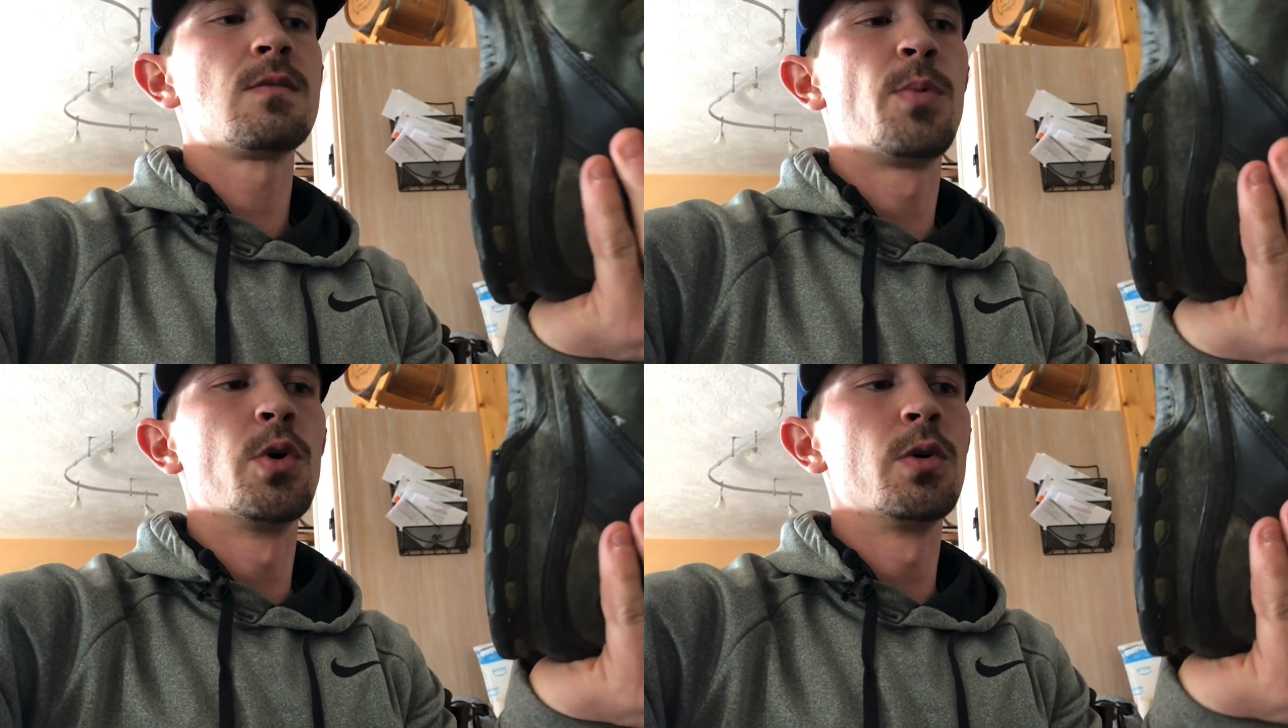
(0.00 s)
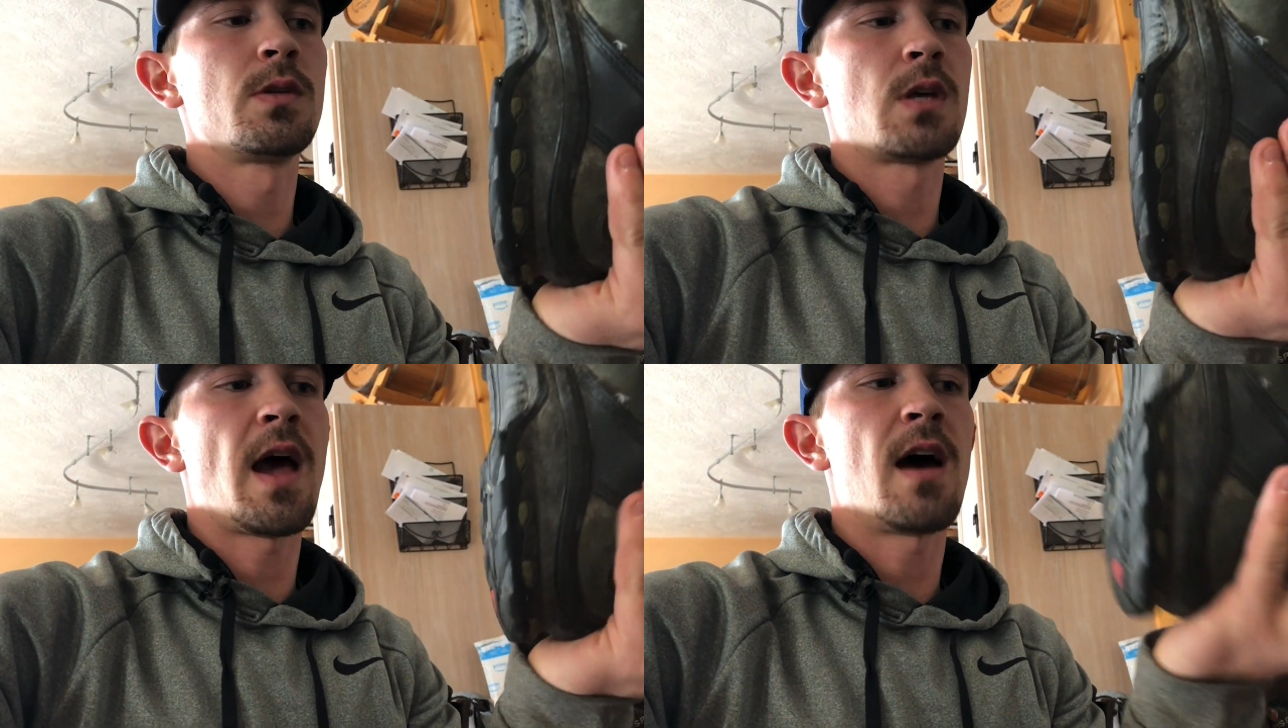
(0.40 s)

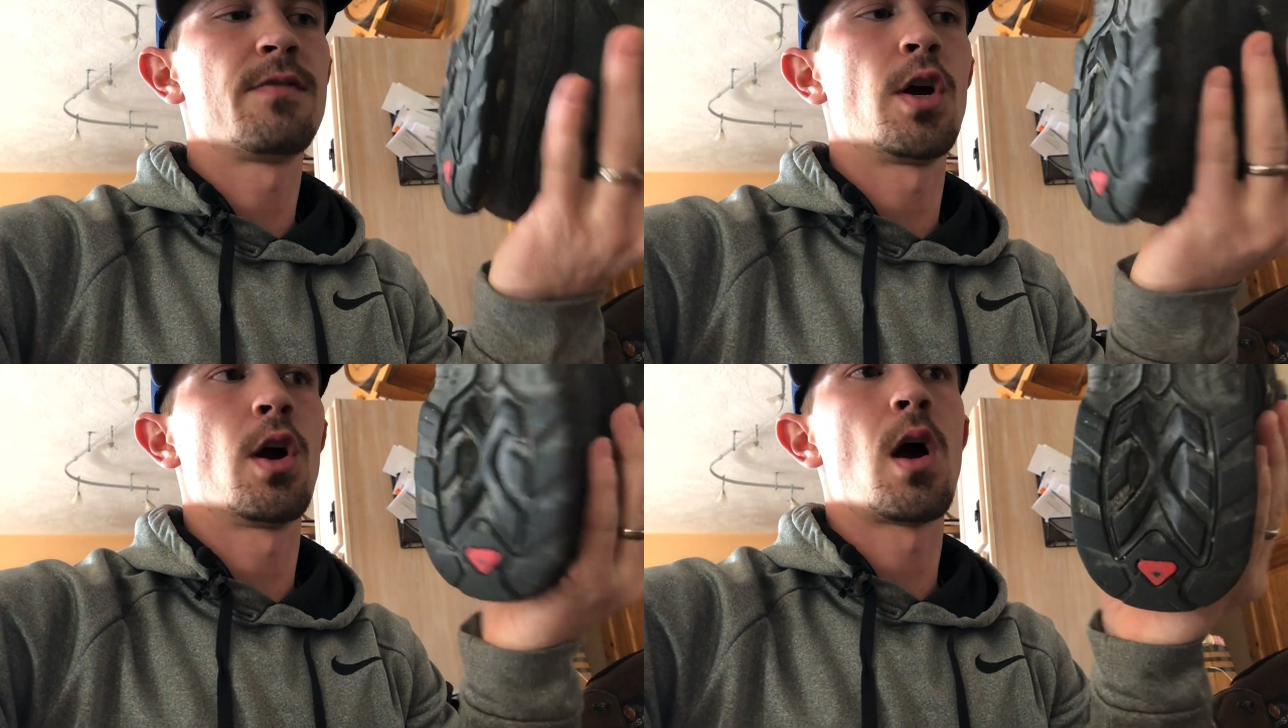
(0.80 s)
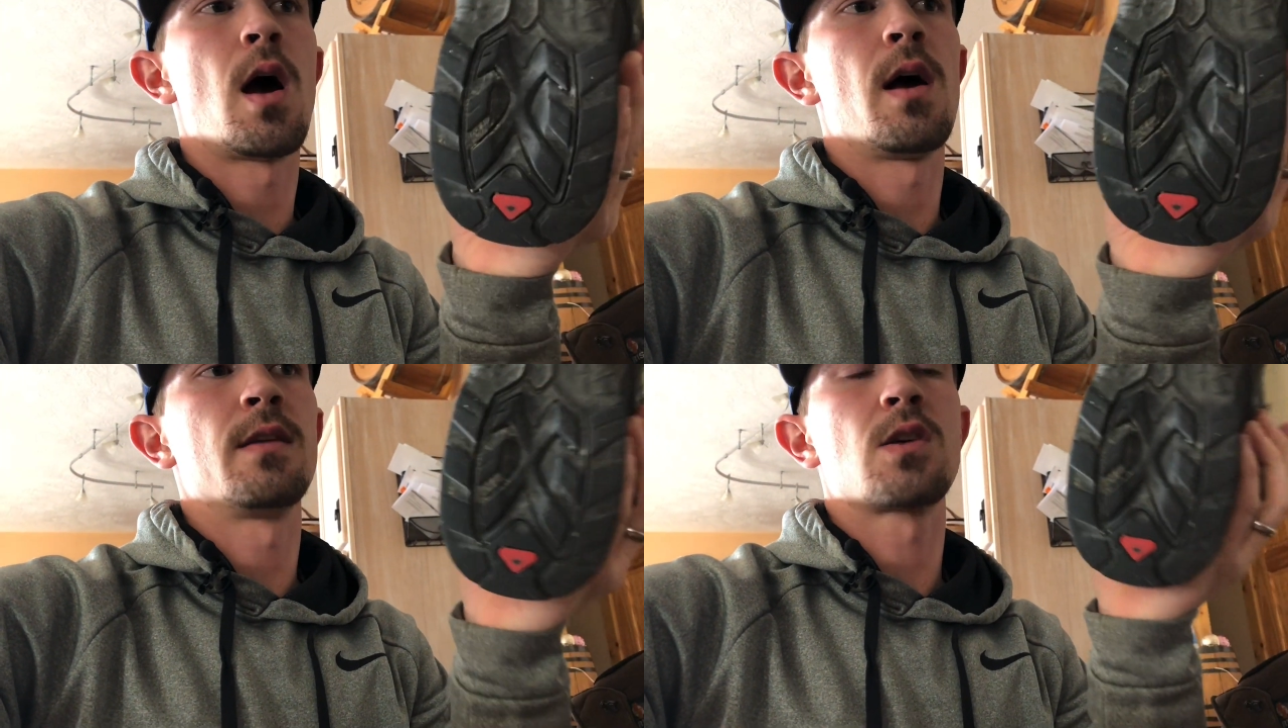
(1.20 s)
boots have
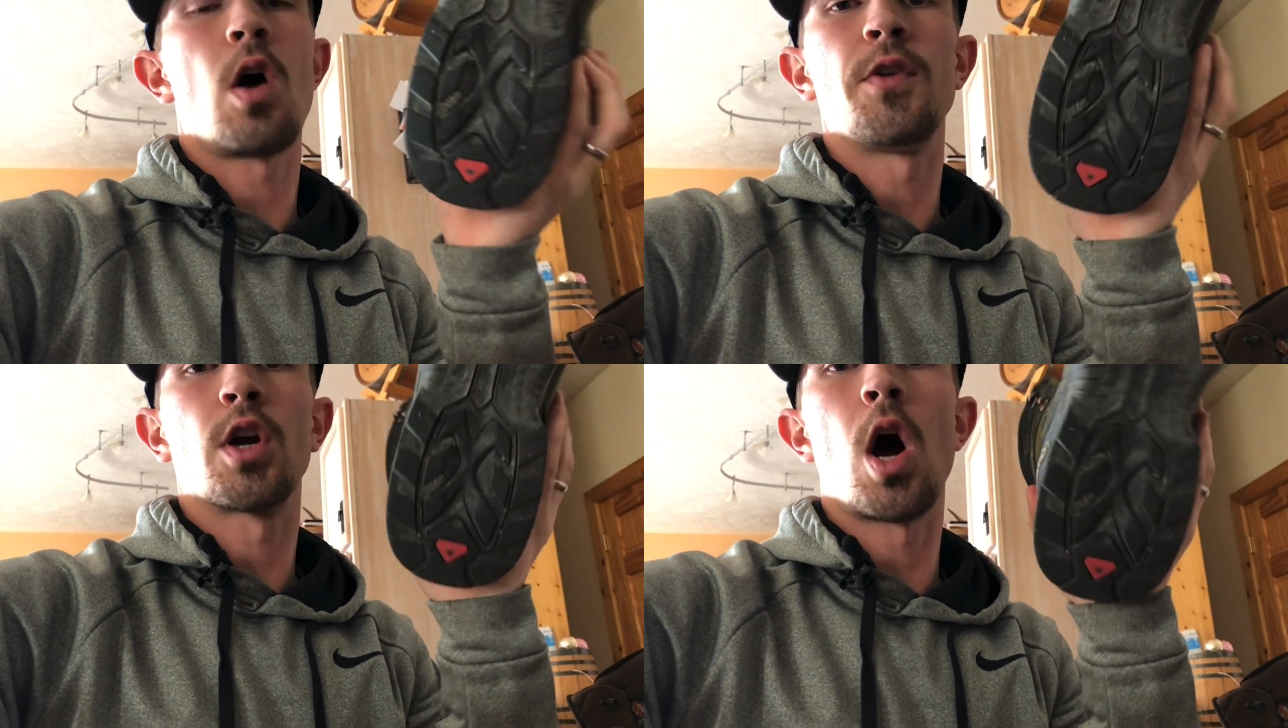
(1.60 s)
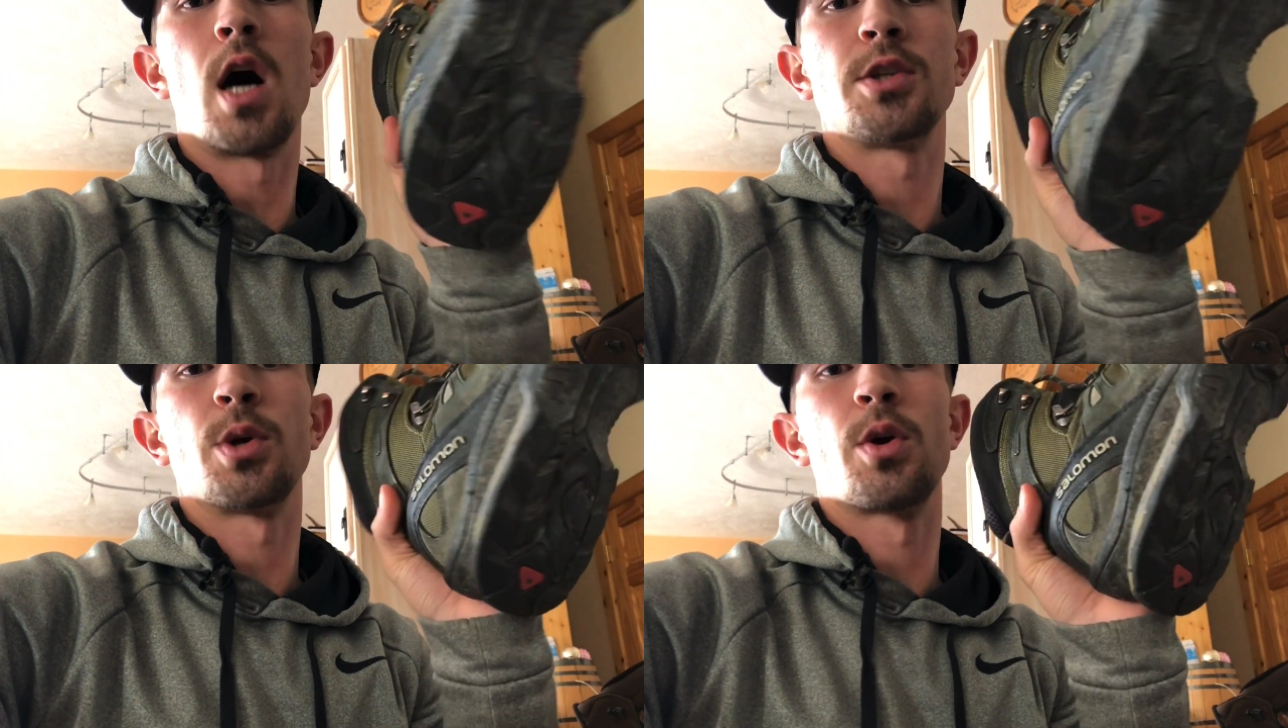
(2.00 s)
it's called their
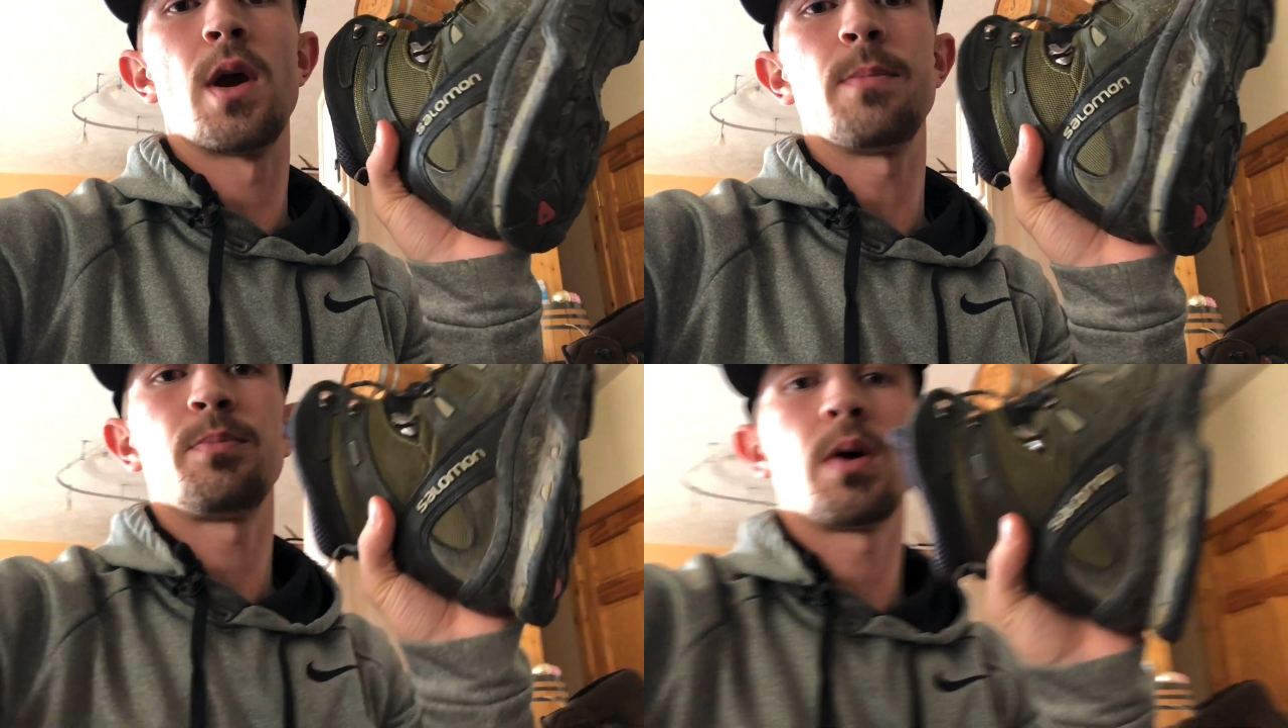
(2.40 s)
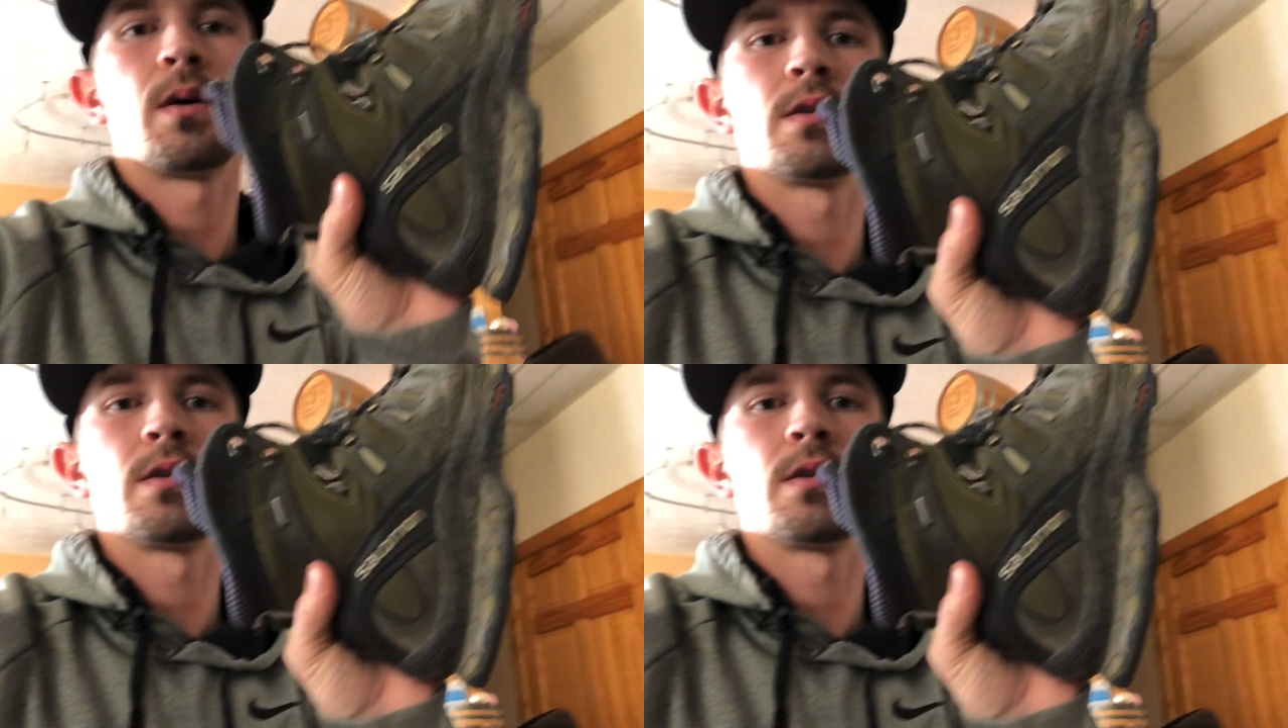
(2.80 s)
Contra Grip